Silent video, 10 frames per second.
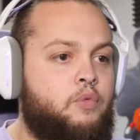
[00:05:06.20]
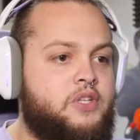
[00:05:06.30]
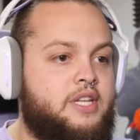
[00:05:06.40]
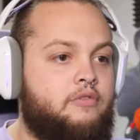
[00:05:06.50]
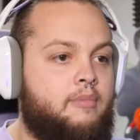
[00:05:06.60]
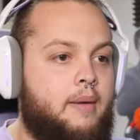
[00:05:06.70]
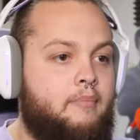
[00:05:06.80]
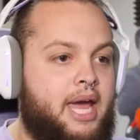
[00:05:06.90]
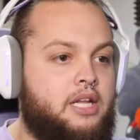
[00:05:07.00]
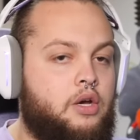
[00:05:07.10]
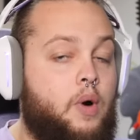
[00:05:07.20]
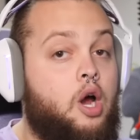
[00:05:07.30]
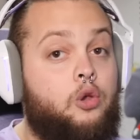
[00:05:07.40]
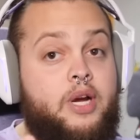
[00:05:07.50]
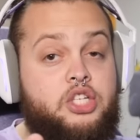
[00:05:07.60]
was never my main though. I
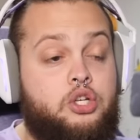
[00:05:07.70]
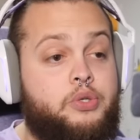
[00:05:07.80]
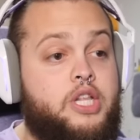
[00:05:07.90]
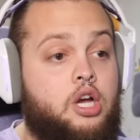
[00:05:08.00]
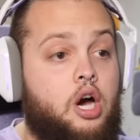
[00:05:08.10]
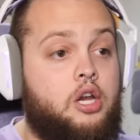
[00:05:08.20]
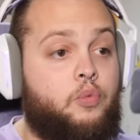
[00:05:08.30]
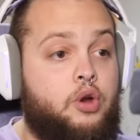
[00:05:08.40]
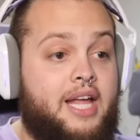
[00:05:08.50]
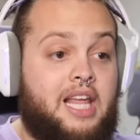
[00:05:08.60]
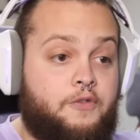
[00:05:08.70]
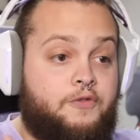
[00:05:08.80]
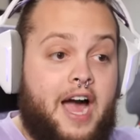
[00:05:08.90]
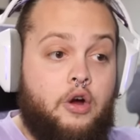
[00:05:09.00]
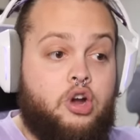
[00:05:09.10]
always used the gun where you had like
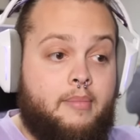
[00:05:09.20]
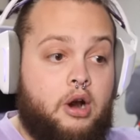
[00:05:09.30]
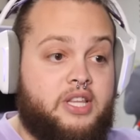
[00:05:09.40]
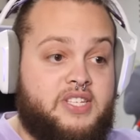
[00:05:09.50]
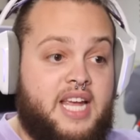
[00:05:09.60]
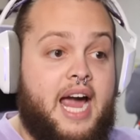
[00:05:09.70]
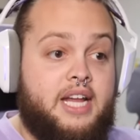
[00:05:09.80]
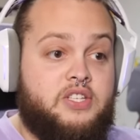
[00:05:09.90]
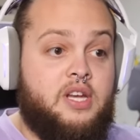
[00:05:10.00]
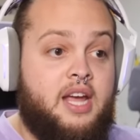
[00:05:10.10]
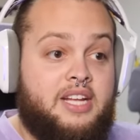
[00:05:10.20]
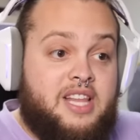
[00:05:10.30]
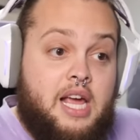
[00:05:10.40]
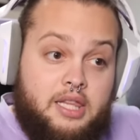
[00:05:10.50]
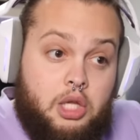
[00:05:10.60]
fire come out of the sides. It's
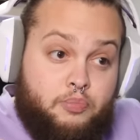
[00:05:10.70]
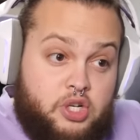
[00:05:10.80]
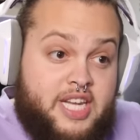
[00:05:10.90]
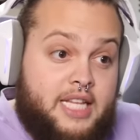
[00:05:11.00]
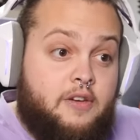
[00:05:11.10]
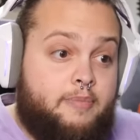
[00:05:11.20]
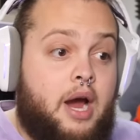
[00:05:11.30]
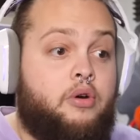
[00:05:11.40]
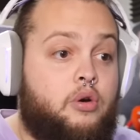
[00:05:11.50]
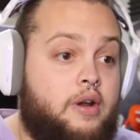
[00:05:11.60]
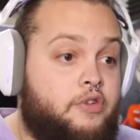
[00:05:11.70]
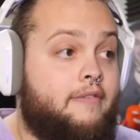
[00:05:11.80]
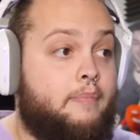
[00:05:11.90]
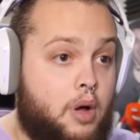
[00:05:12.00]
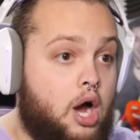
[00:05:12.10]
like a little protective barrier, and if you
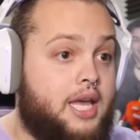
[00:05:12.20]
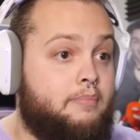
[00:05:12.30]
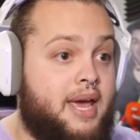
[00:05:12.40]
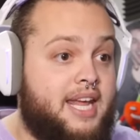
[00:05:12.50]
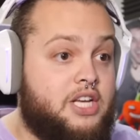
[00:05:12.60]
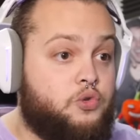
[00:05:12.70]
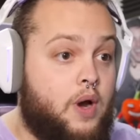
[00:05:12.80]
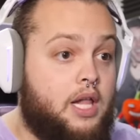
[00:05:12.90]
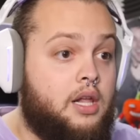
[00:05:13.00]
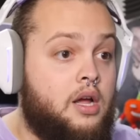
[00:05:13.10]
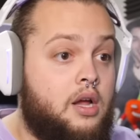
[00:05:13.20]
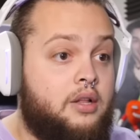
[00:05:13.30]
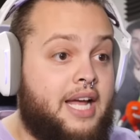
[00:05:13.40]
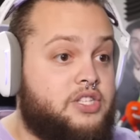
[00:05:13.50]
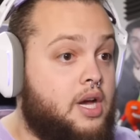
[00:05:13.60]
have a pocket medic as well,
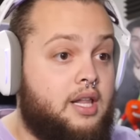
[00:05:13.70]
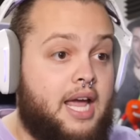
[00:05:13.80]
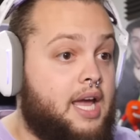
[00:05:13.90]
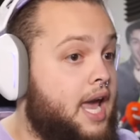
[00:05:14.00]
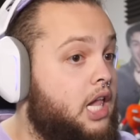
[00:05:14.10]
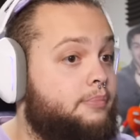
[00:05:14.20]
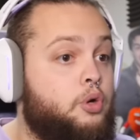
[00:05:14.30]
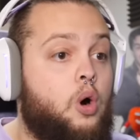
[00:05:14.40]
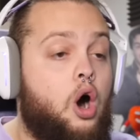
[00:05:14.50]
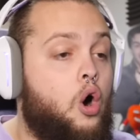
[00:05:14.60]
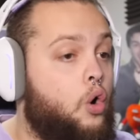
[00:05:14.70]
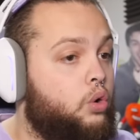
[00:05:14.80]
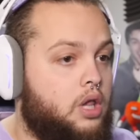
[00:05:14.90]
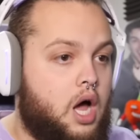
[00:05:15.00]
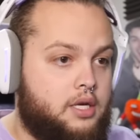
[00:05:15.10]
that's gonna like help you a
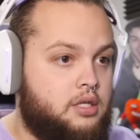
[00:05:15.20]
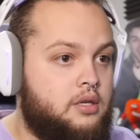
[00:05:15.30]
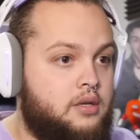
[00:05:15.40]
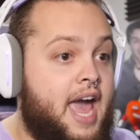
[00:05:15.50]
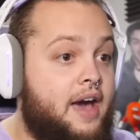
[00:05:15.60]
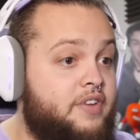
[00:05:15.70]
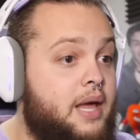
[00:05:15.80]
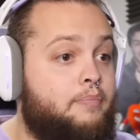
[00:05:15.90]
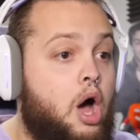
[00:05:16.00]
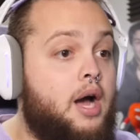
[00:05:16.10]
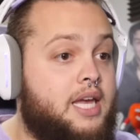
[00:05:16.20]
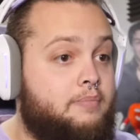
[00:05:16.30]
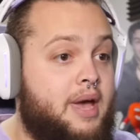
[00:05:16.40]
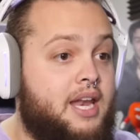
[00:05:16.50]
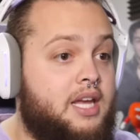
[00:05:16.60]
whole lot. Heavy and
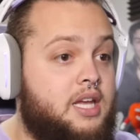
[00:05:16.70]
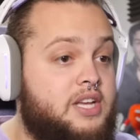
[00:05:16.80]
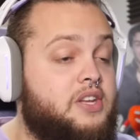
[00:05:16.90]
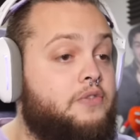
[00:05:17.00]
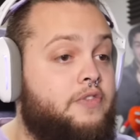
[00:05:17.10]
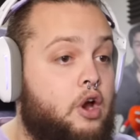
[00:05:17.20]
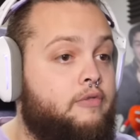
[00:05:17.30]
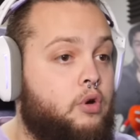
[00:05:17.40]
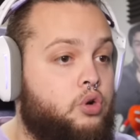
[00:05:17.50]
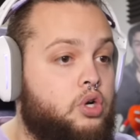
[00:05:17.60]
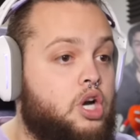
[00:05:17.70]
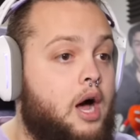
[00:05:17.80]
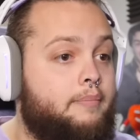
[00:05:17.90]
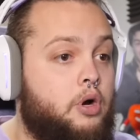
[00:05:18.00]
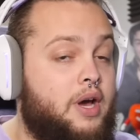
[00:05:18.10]
pocket medic is a very good
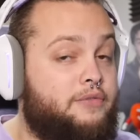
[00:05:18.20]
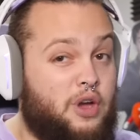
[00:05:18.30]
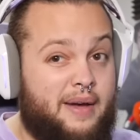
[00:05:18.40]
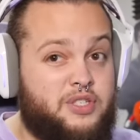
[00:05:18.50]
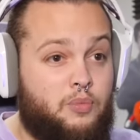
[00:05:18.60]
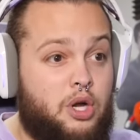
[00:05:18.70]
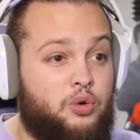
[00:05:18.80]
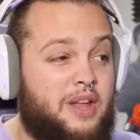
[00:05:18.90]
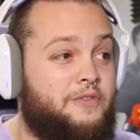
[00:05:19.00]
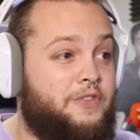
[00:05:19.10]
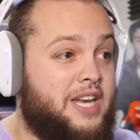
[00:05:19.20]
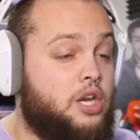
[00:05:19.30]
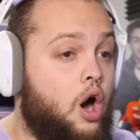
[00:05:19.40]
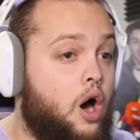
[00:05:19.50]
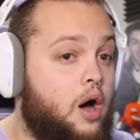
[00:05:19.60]
combo, and if you have someone who can
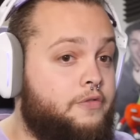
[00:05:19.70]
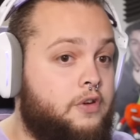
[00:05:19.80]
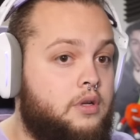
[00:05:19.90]
fend off...